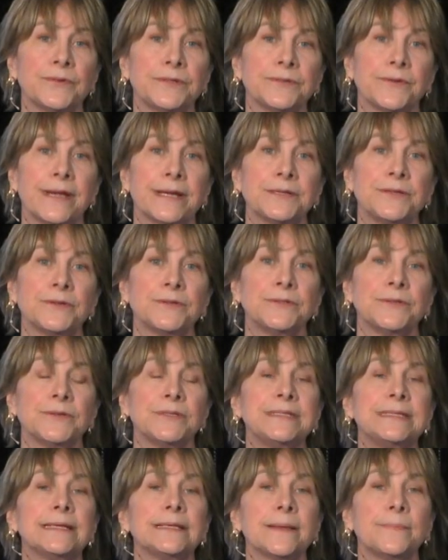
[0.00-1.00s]
directors are
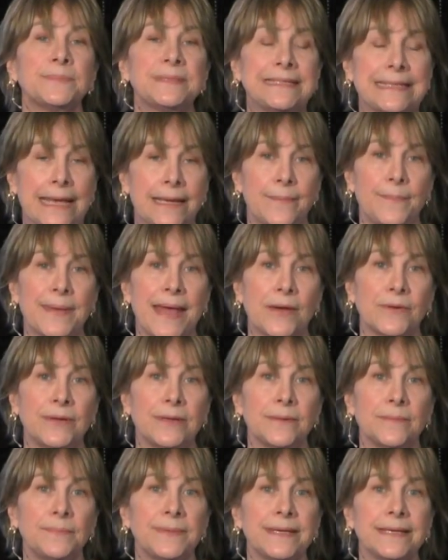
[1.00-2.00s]
still upset about
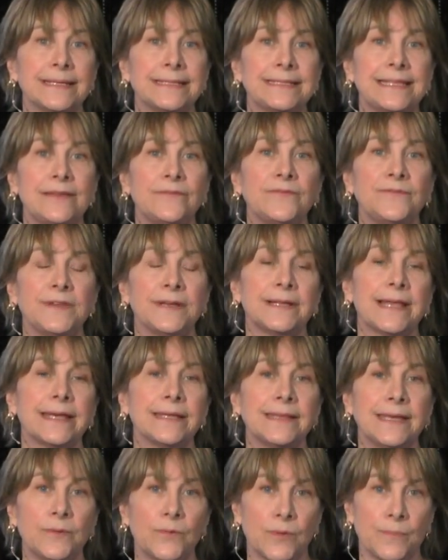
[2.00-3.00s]
it because they feel like
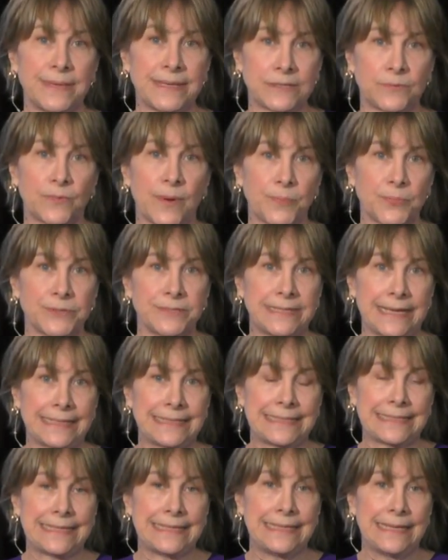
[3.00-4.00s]
they were
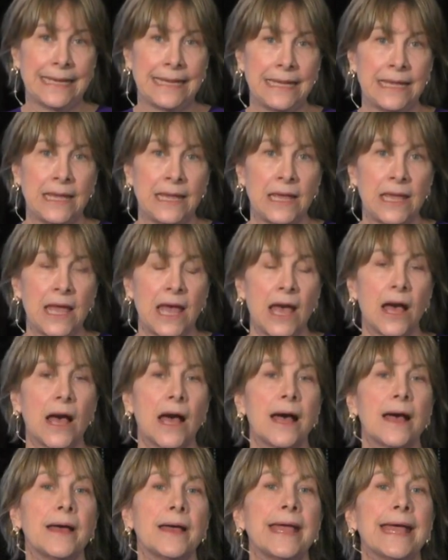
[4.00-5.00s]
misrepresented.
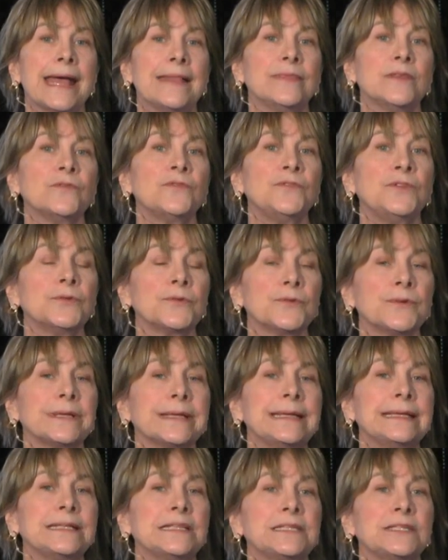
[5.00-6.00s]
Uh, and the funeral
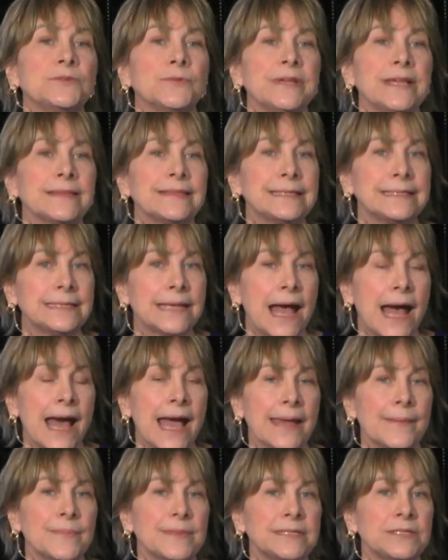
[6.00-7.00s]
industry at the
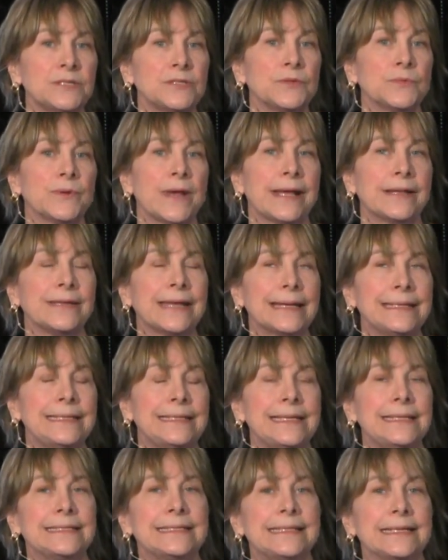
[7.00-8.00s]
time, this is around
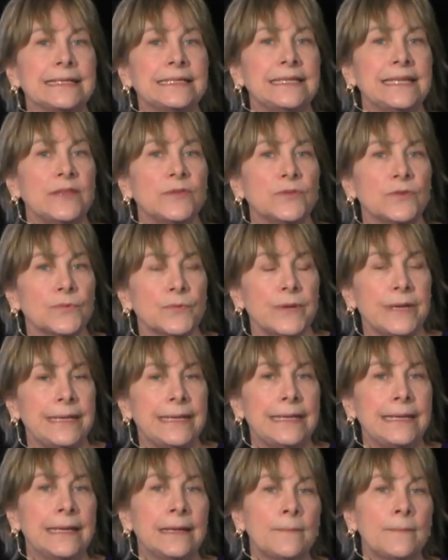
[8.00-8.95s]
1963,